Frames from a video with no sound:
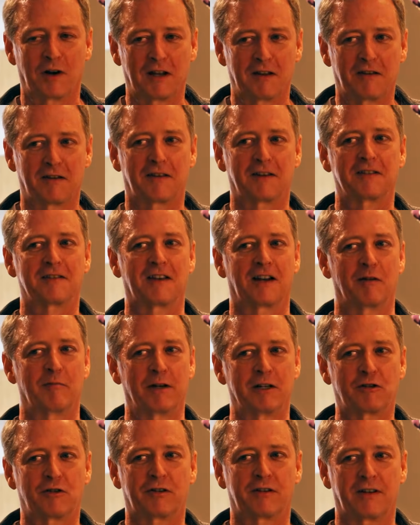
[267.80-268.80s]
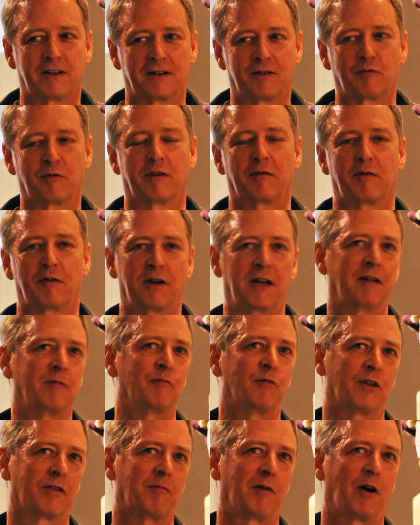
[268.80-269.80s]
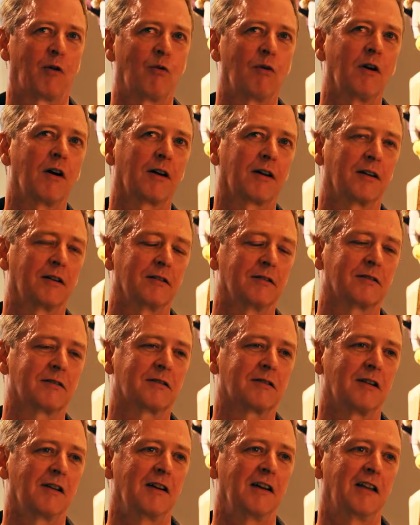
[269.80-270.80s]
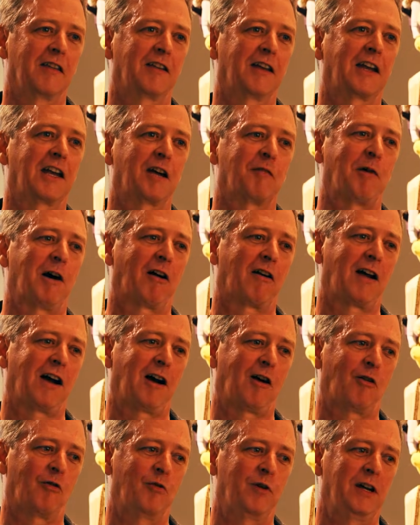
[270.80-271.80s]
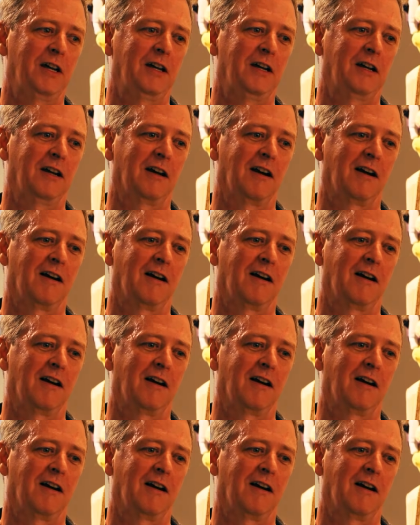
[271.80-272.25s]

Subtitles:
of the things that I'm interested in with my work is thinking about how we